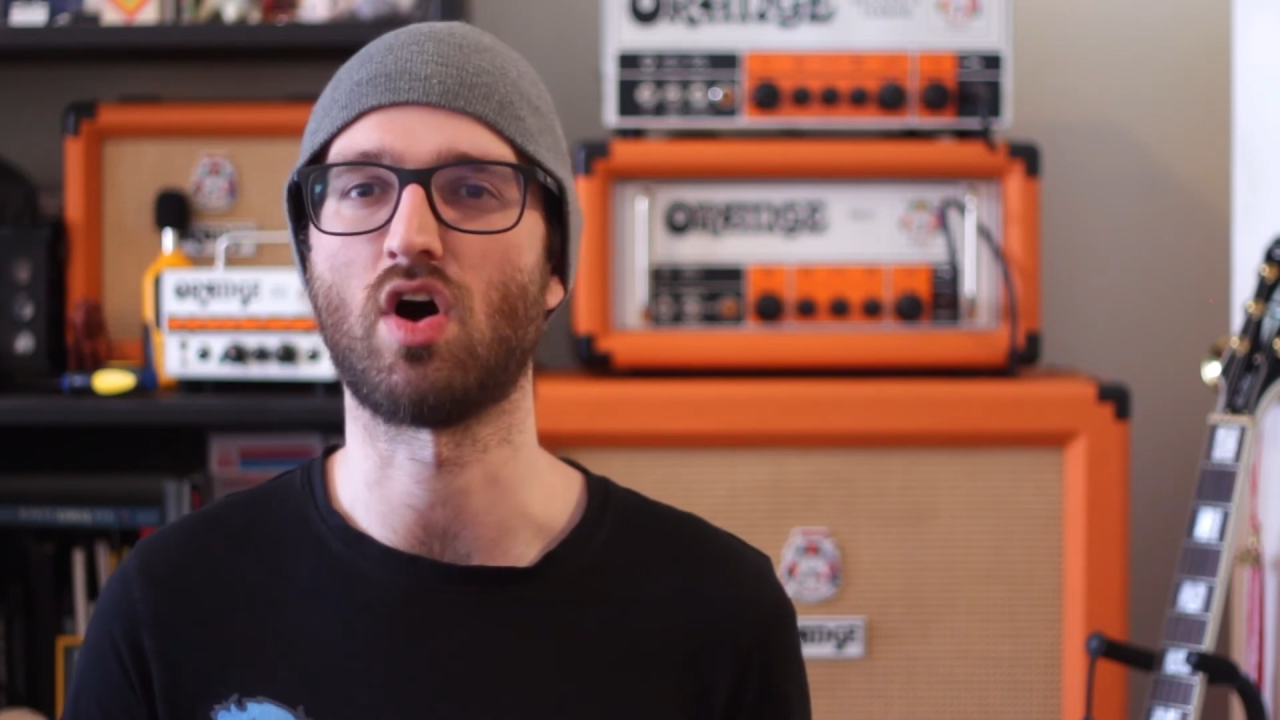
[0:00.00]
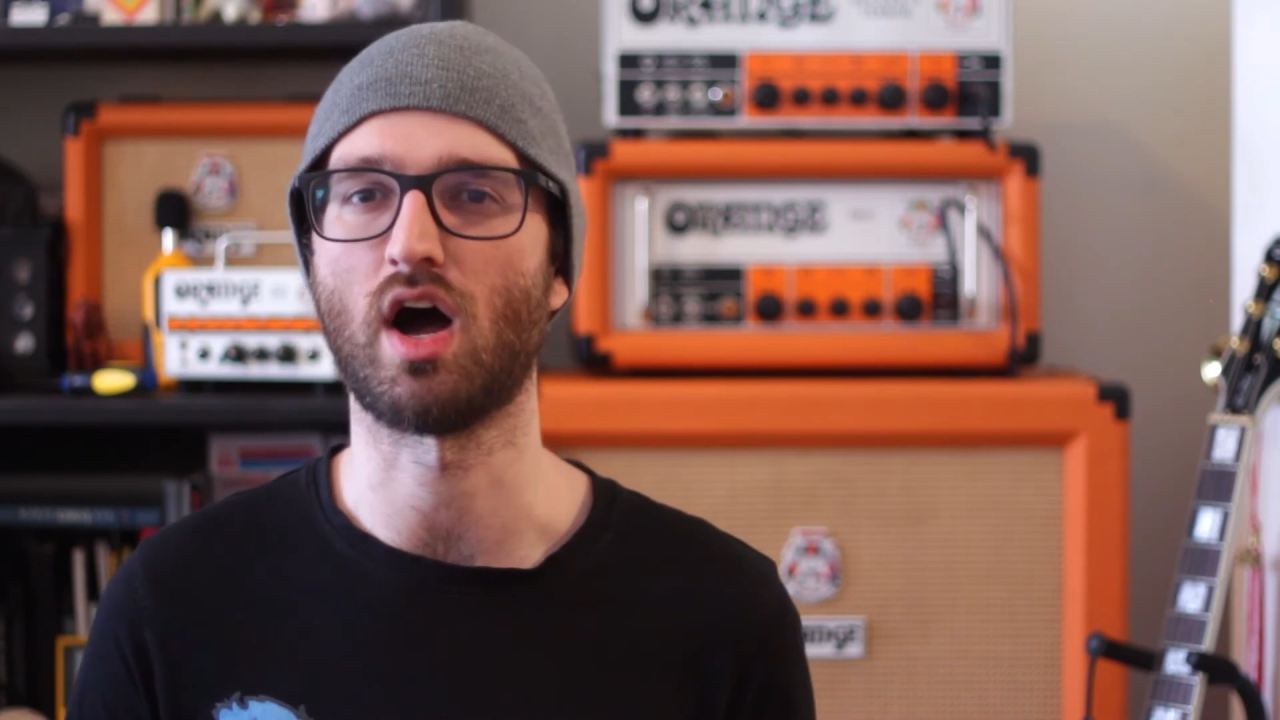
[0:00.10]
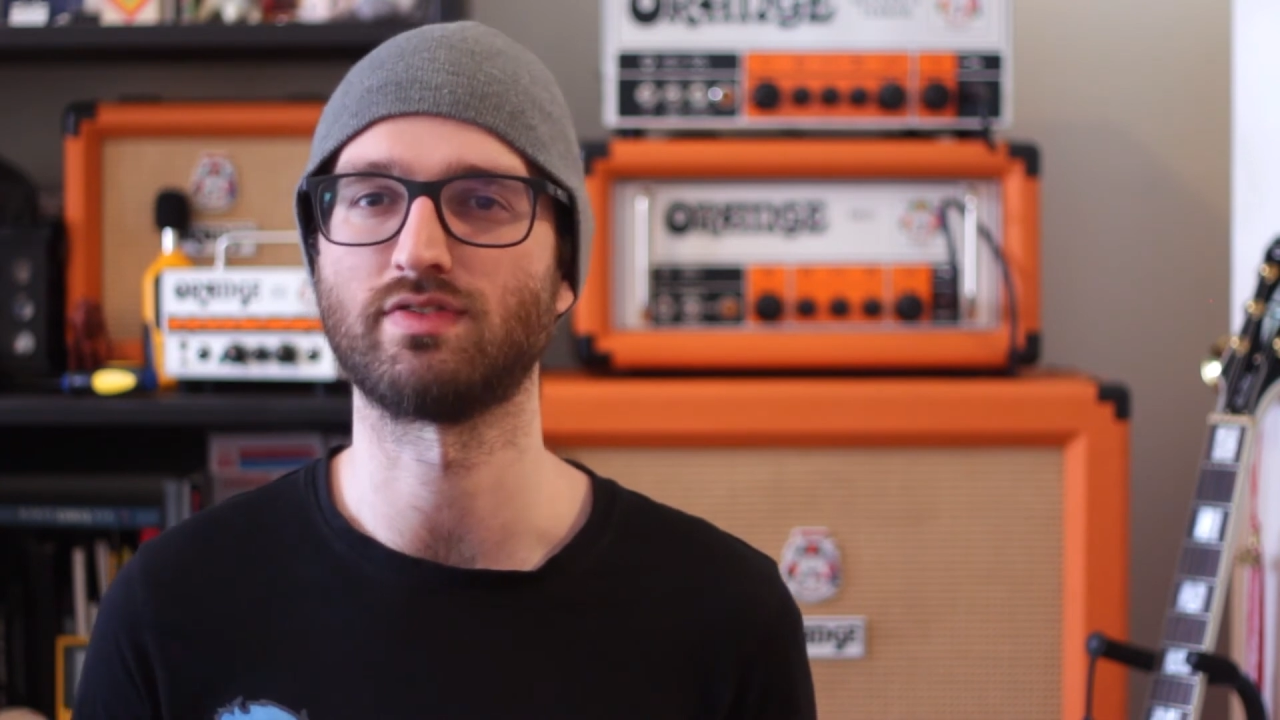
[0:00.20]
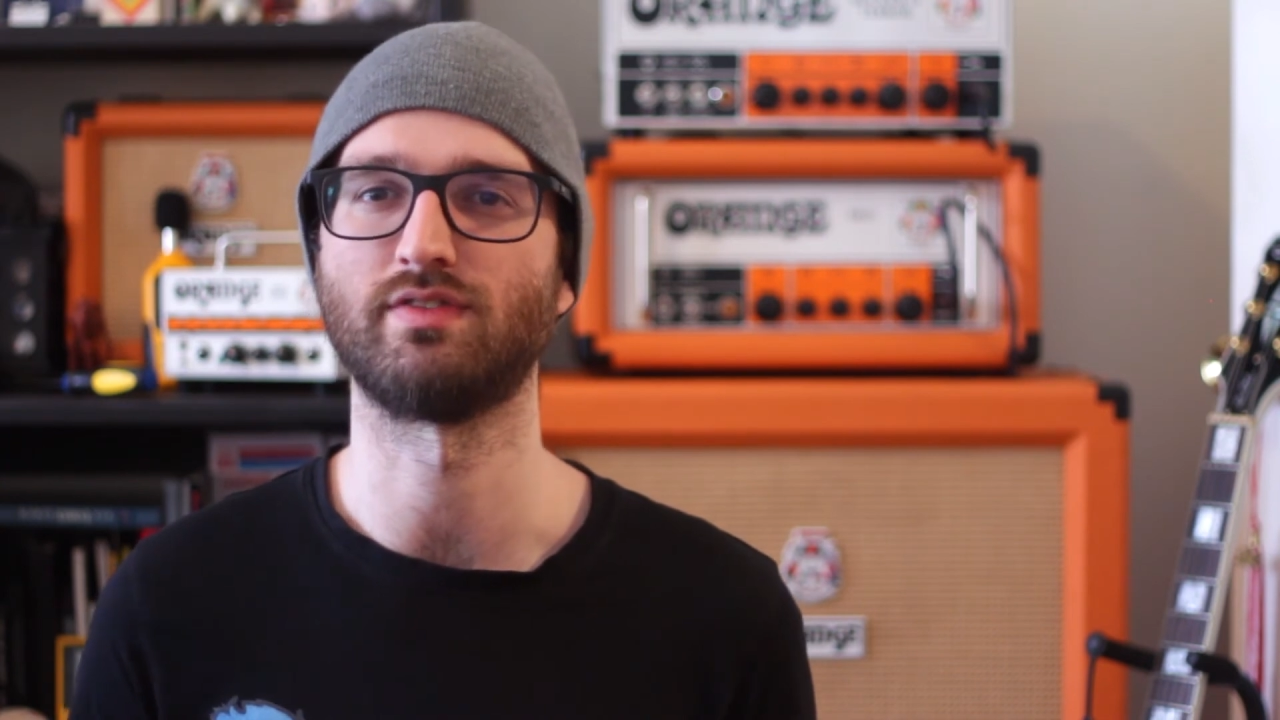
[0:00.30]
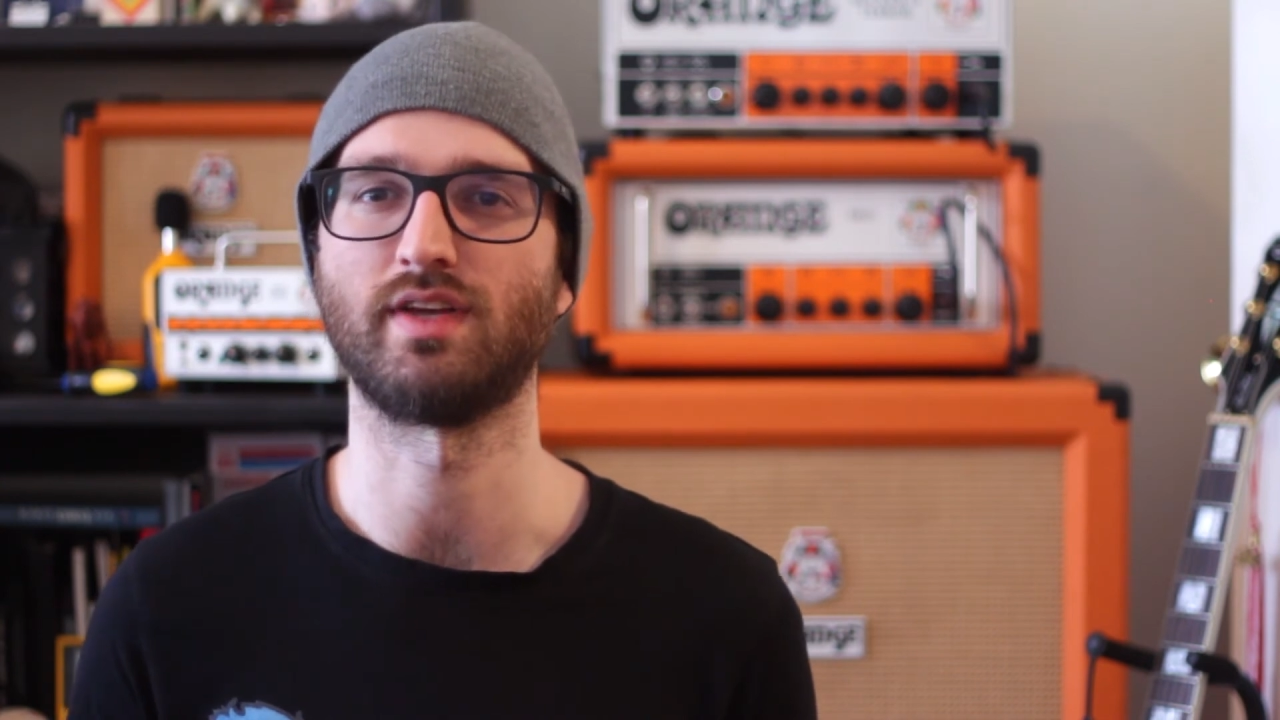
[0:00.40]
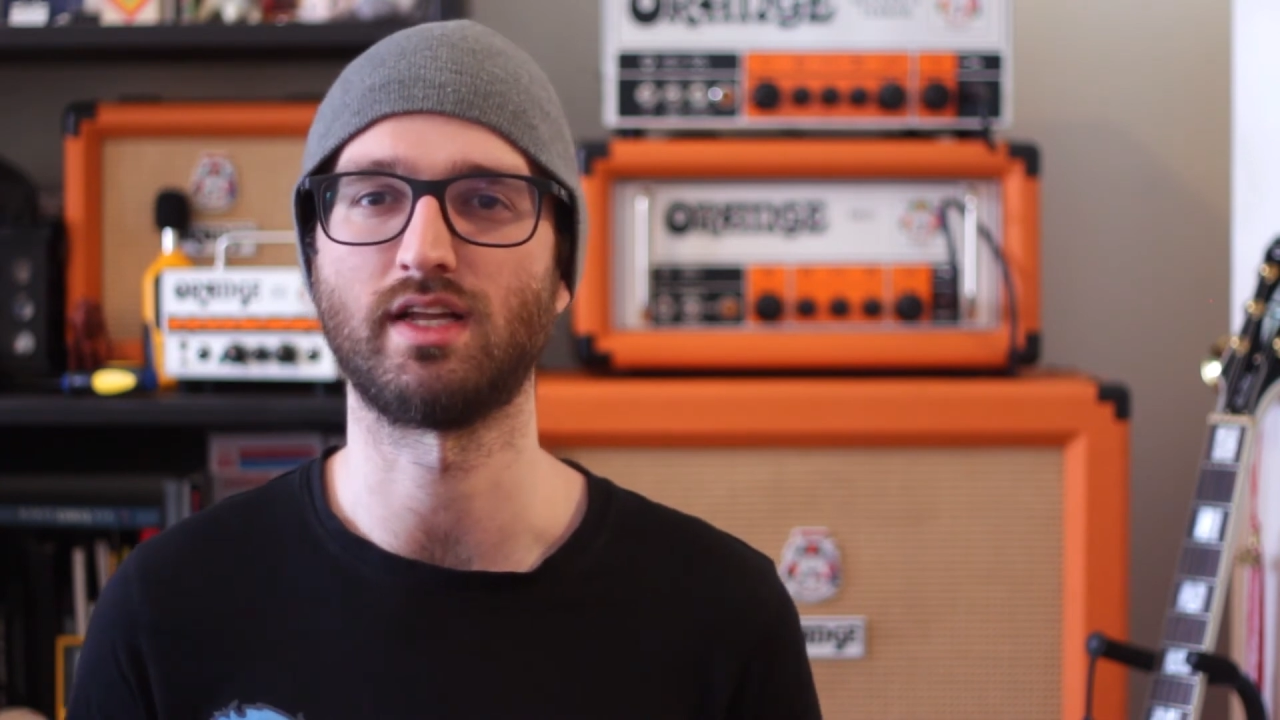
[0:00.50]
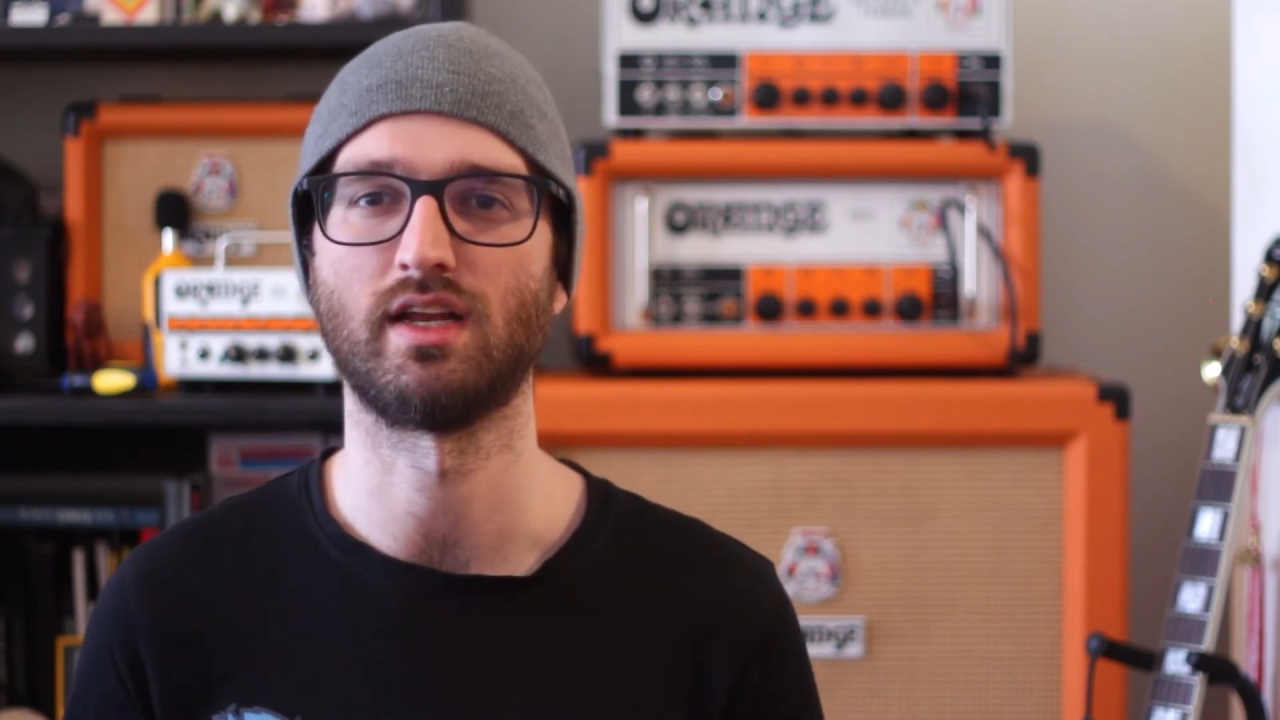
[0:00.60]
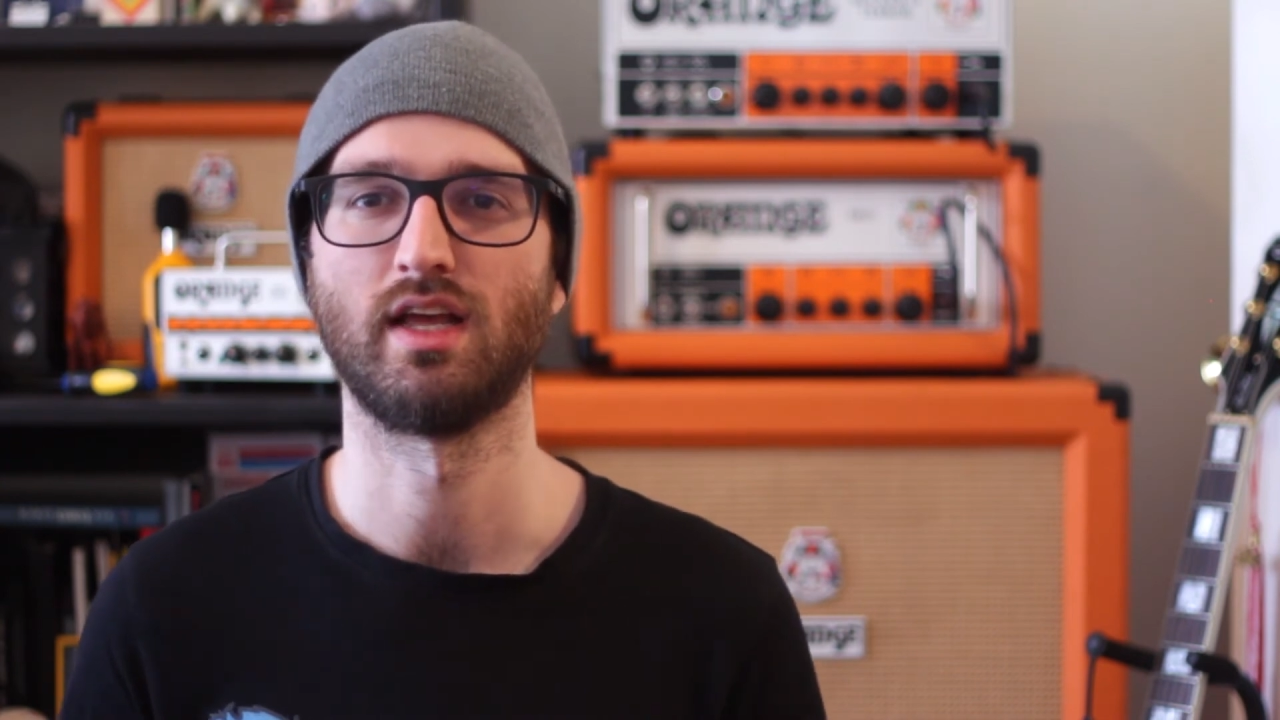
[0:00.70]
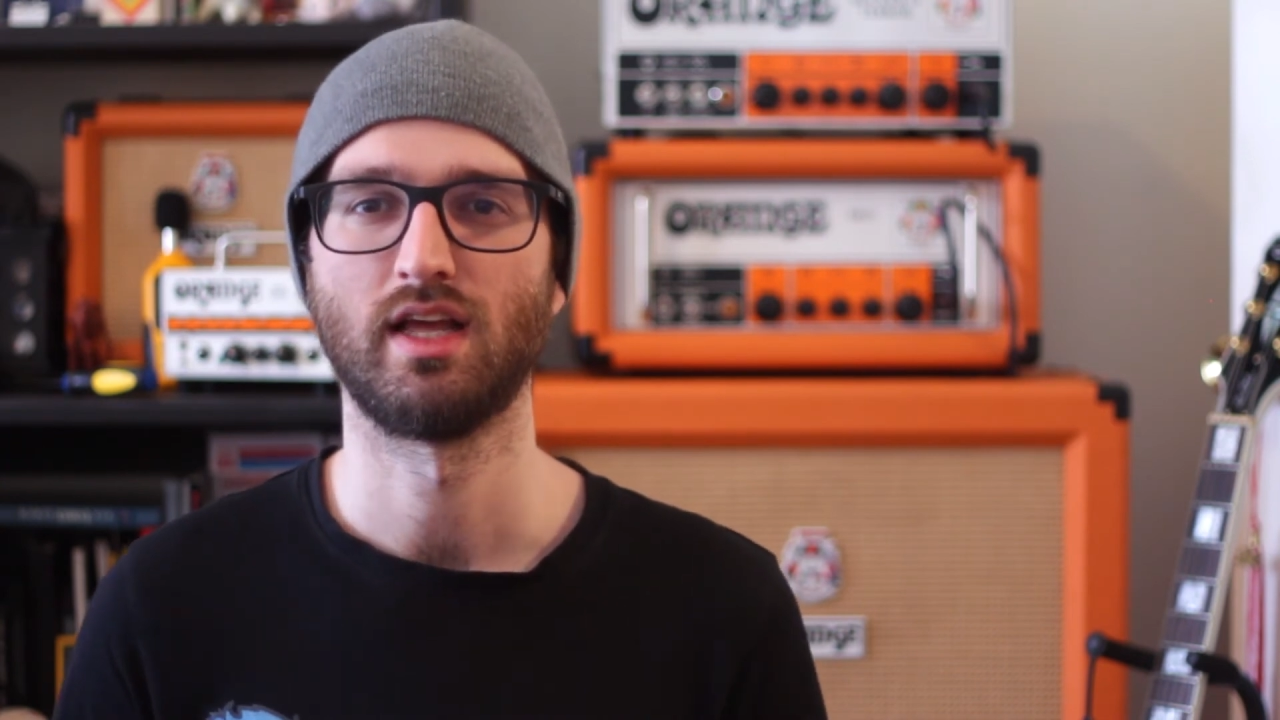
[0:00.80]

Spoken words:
off of it